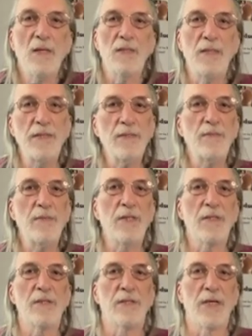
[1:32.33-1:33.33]
Lisa
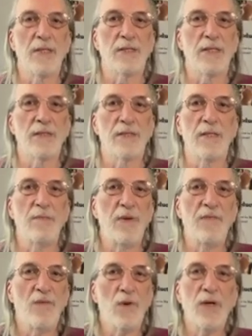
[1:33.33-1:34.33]
Miller tells us that
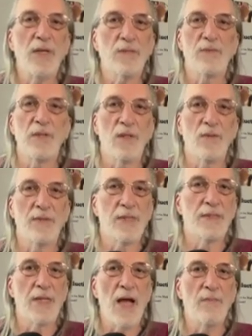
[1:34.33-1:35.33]
before Israel was
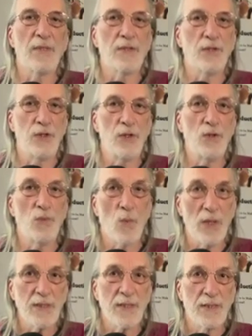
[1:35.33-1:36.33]
established, Jews
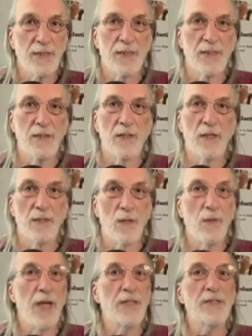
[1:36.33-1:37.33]
once considered a
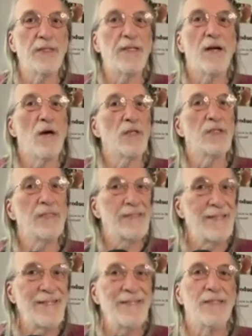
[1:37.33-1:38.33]
location in
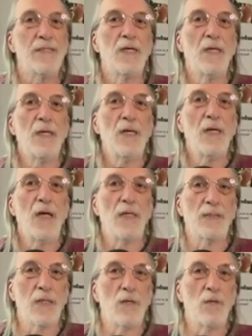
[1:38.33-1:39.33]
Argentina
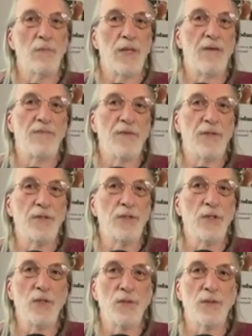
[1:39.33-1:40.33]
as a homeland for the
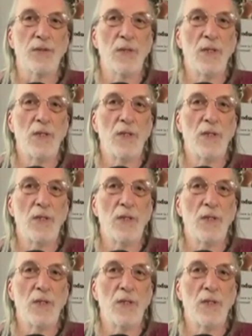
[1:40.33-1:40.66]
Jews,